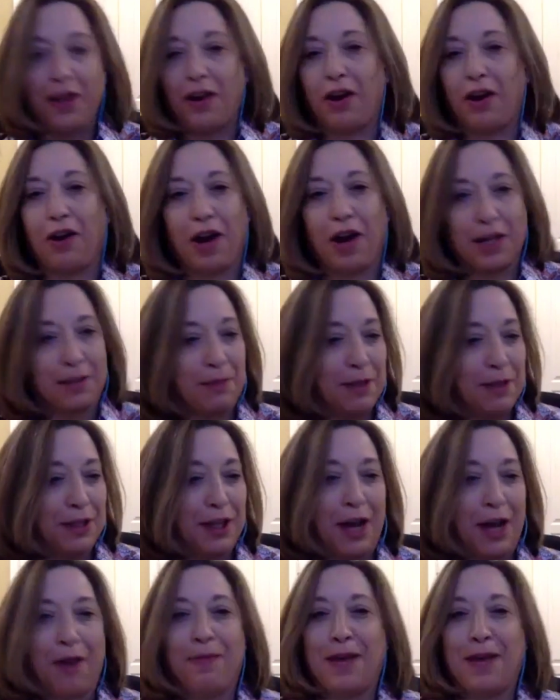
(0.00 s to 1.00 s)
her husband's
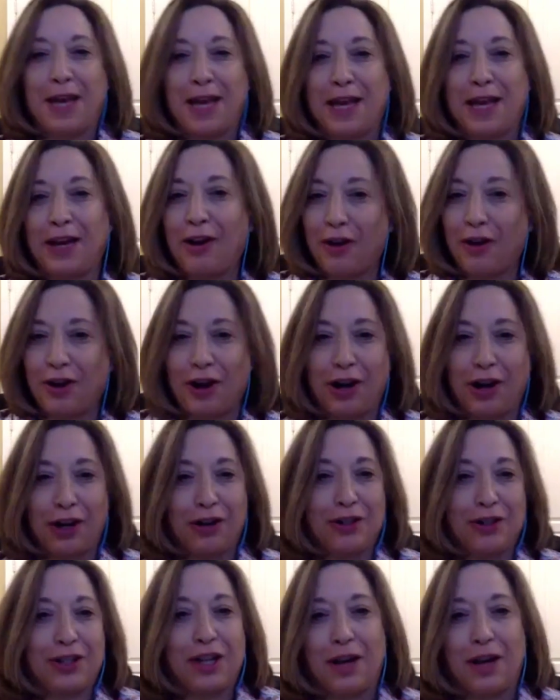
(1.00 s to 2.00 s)
coming, her
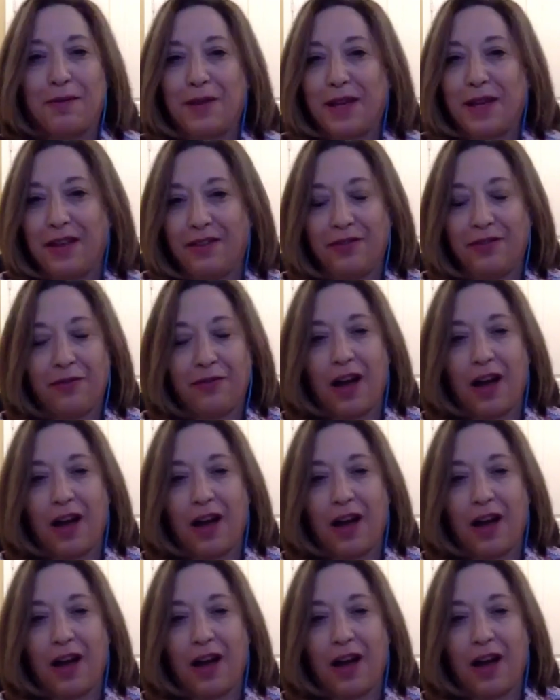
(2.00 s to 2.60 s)
daughter's coming.